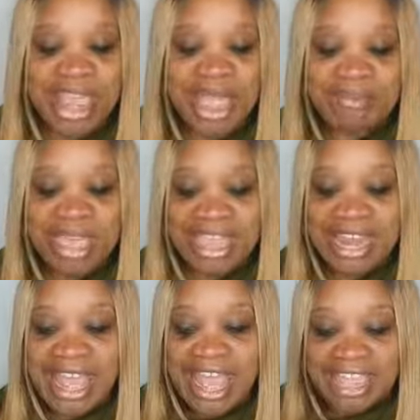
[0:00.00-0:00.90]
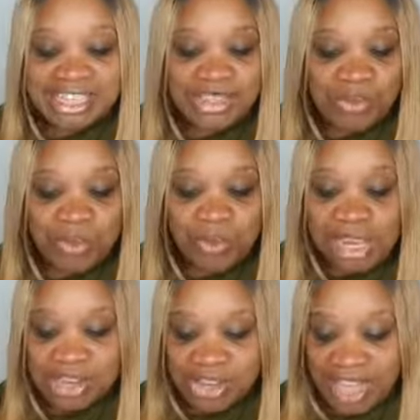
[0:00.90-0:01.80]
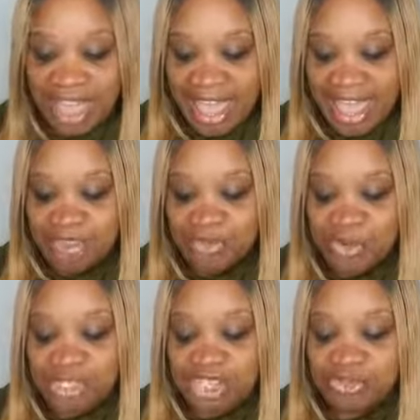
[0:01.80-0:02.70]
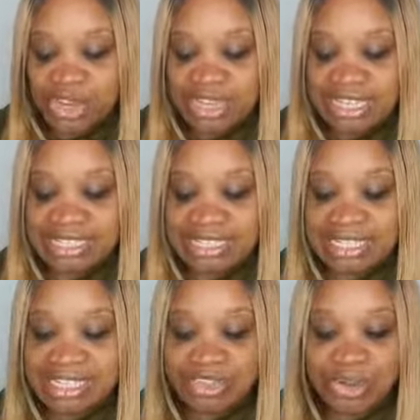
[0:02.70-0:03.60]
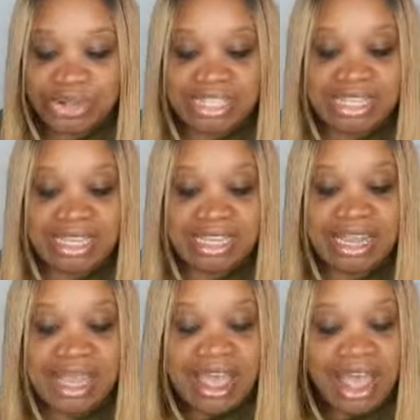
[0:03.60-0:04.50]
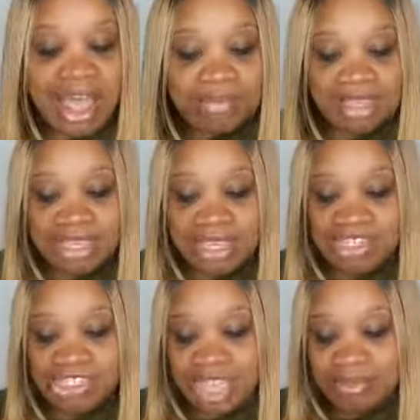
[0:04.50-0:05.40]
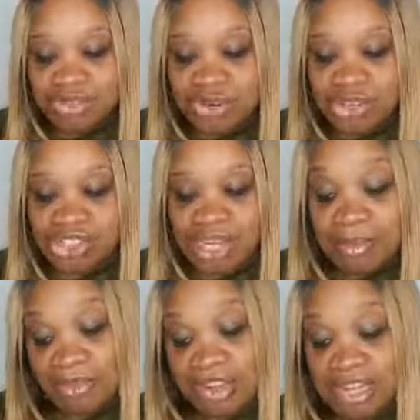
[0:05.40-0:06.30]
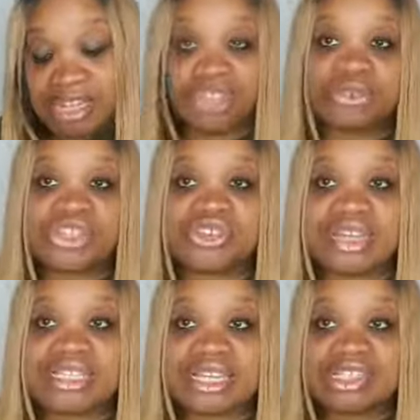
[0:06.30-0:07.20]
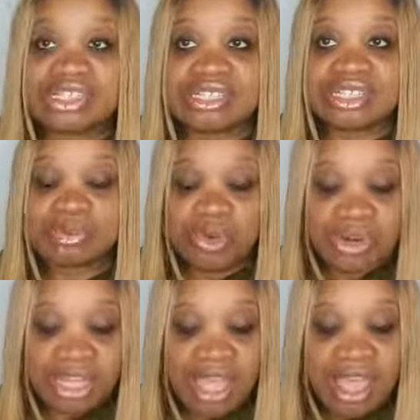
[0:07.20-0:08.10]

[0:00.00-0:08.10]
Amen. And so when we look at 1 Corinthians 10:13, the King James Version, I'm going to read it in three translations this morning.